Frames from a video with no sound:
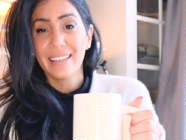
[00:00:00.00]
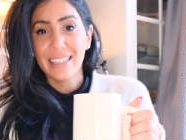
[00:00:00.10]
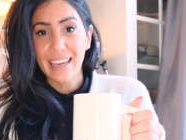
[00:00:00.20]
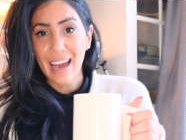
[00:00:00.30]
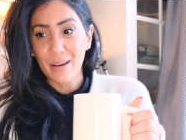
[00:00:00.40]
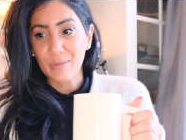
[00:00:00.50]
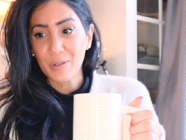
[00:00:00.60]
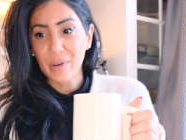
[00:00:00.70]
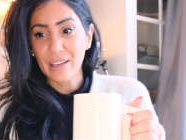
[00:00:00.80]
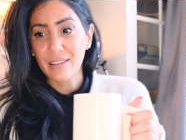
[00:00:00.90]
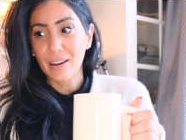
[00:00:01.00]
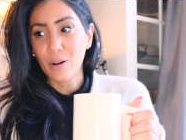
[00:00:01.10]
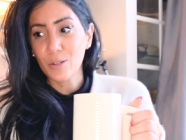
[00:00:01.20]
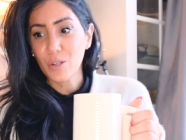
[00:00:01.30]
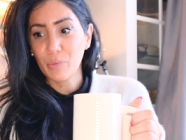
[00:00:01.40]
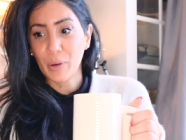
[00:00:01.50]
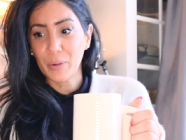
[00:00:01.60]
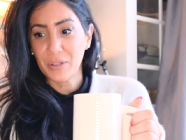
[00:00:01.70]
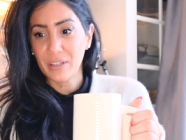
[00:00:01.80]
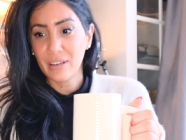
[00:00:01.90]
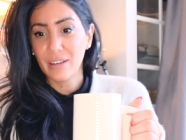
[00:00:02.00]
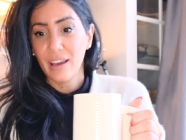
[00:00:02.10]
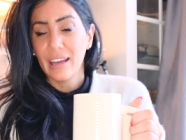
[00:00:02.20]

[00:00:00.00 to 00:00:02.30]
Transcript: DMs, because I also posted